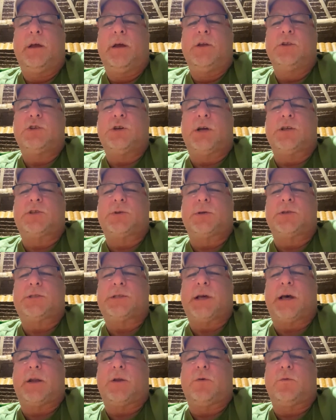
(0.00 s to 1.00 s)
Joshua
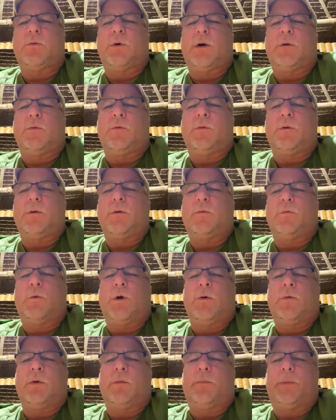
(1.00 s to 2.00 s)
Sato, what
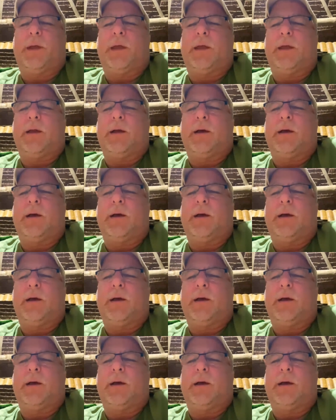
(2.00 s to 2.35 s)
would be